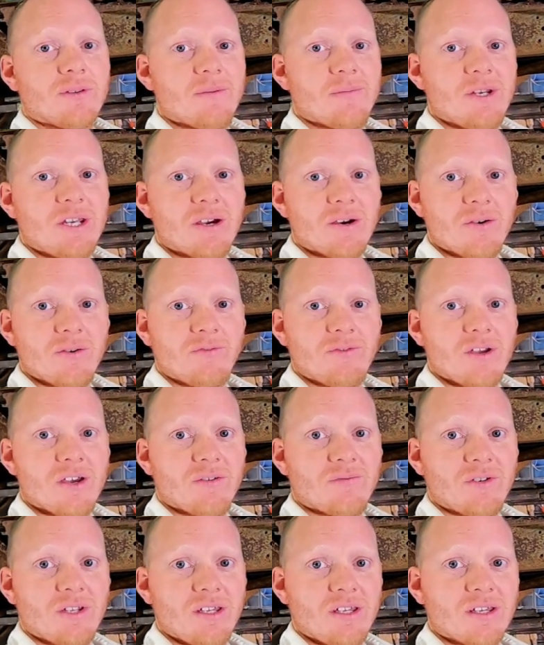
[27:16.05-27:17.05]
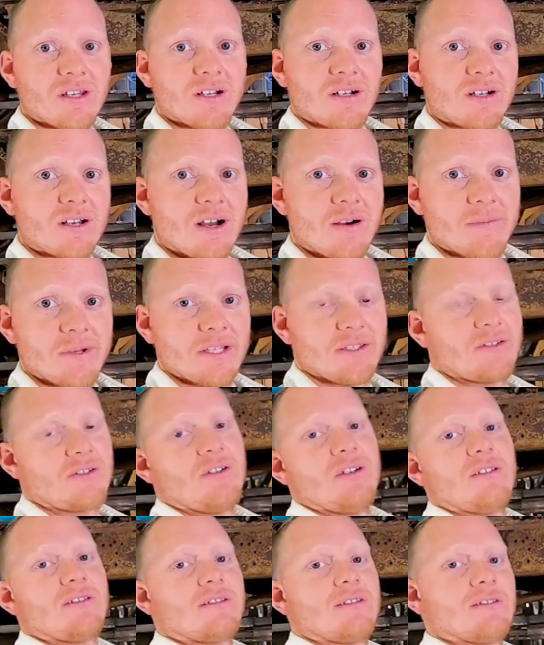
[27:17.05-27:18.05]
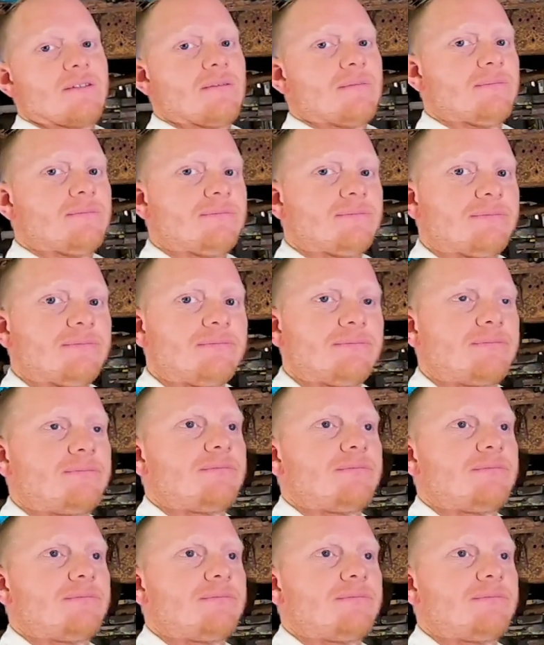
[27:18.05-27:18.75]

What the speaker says: let me know if you have any comments, criticism,